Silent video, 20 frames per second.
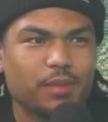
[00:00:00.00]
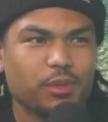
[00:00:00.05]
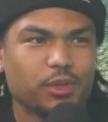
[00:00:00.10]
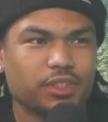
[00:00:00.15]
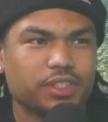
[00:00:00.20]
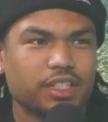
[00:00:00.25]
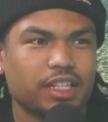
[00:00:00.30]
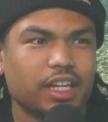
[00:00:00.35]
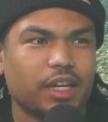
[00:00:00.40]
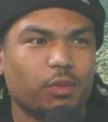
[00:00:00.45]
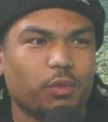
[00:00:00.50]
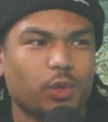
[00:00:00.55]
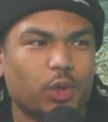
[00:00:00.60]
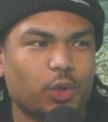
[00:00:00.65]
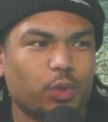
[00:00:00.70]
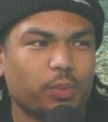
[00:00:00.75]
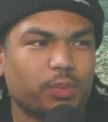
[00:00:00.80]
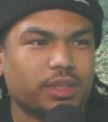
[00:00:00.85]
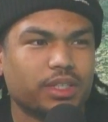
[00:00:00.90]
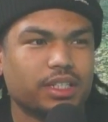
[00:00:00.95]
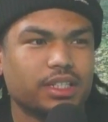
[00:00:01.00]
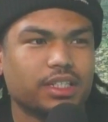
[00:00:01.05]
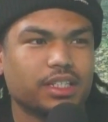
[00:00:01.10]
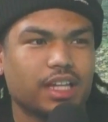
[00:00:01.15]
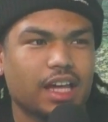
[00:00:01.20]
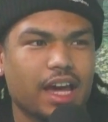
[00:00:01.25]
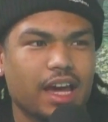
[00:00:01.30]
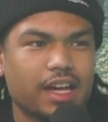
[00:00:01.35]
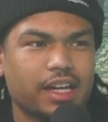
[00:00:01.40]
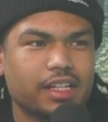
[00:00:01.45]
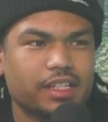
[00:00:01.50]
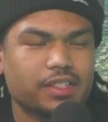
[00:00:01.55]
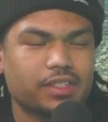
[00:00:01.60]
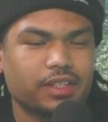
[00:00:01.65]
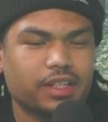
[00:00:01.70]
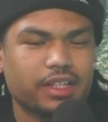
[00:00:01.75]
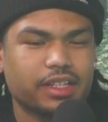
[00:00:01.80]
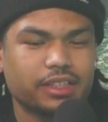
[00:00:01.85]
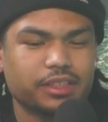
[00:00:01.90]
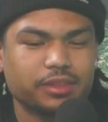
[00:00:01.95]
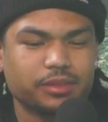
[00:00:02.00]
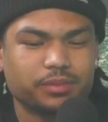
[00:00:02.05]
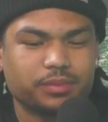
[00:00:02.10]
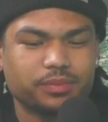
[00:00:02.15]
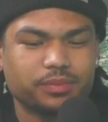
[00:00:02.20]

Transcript: music won't be as like,